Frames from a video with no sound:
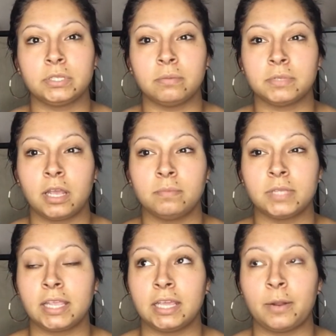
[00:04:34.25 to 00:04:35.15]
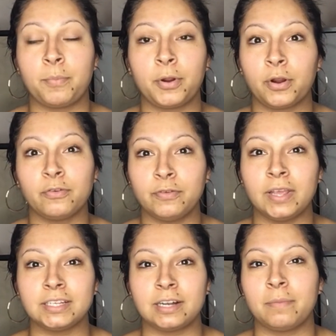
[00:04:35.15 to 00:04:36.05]
sometimes I get it
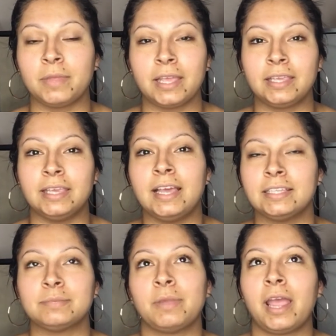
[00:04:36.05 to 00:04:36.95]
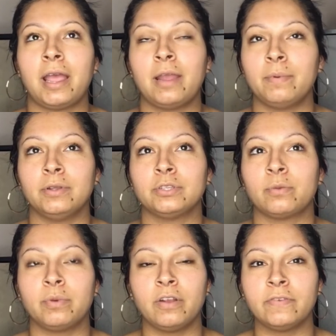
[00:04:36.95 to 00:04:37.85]
perfect and I'm like, yes, my eyebrows
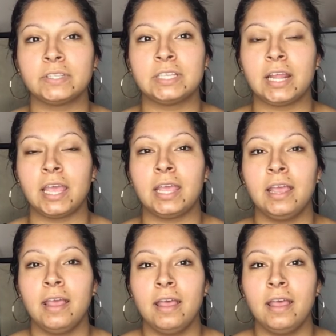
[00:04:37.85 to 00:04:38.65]
are perfect today.